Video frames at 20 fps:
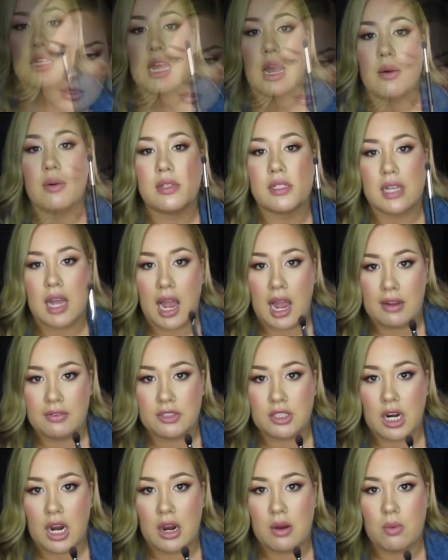That was
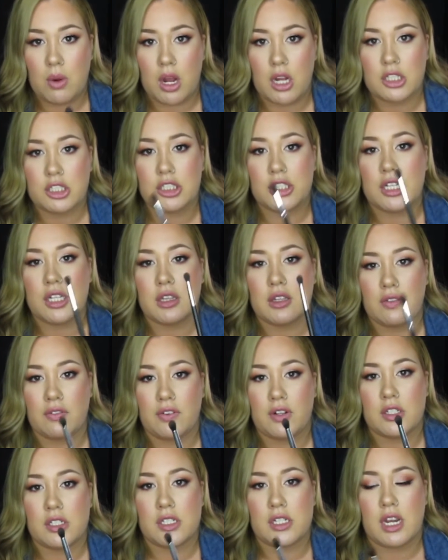after I washed it the
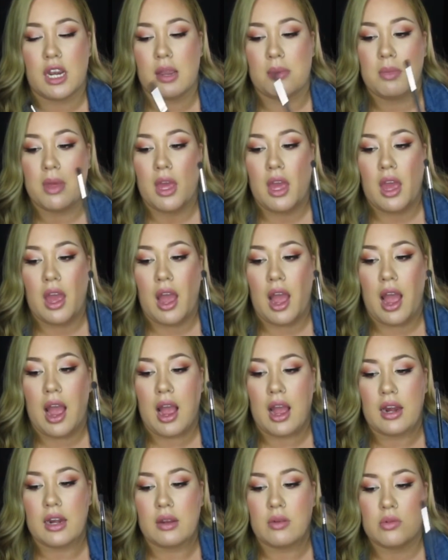first time,
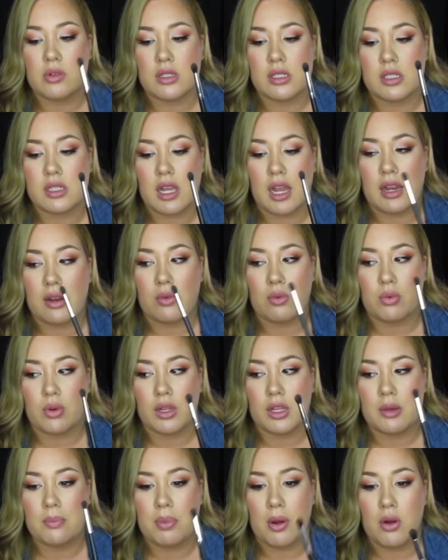and it was like
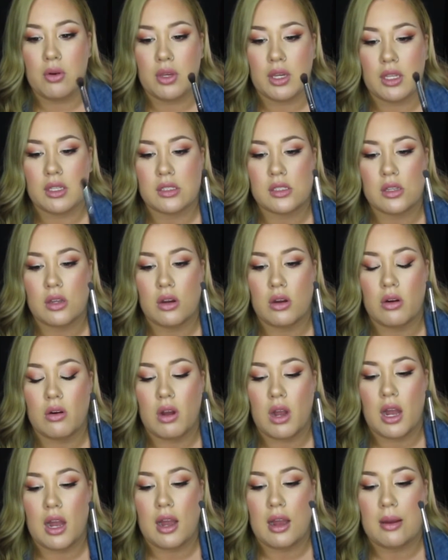really pokey. So
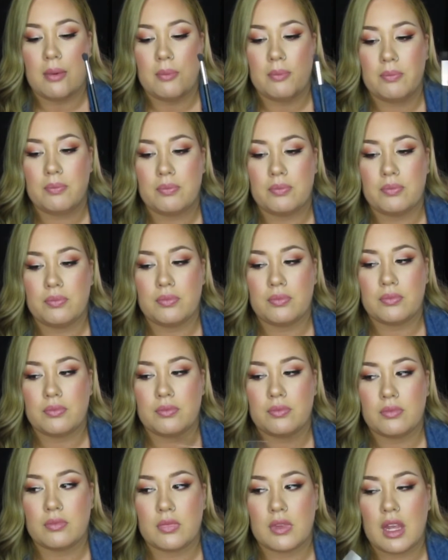I
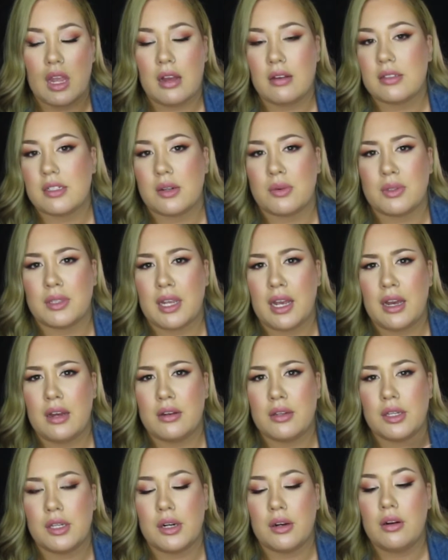was like, what the
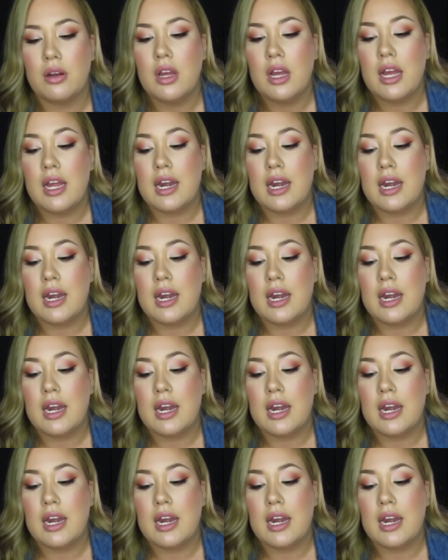hell, you know.